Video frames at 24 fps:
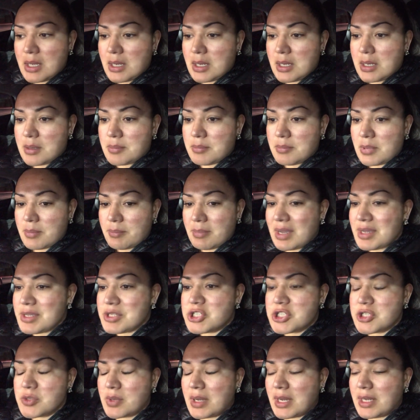Um,
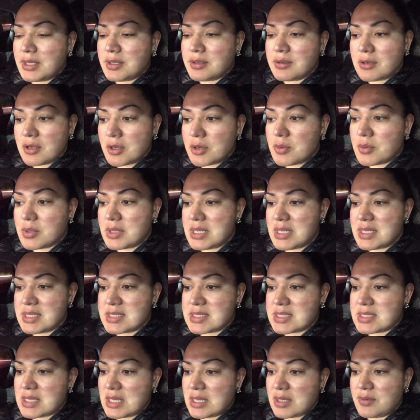mind you, I know he's
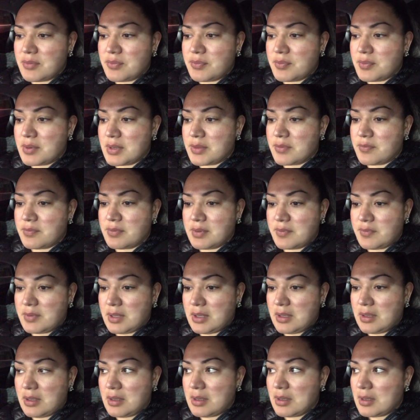safe with
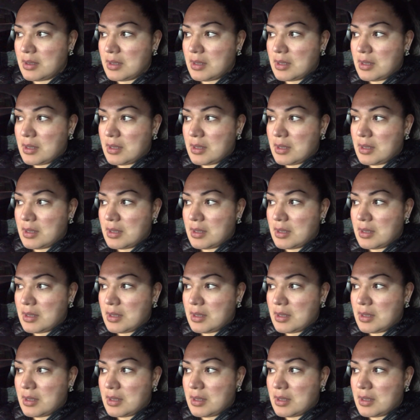Vivi.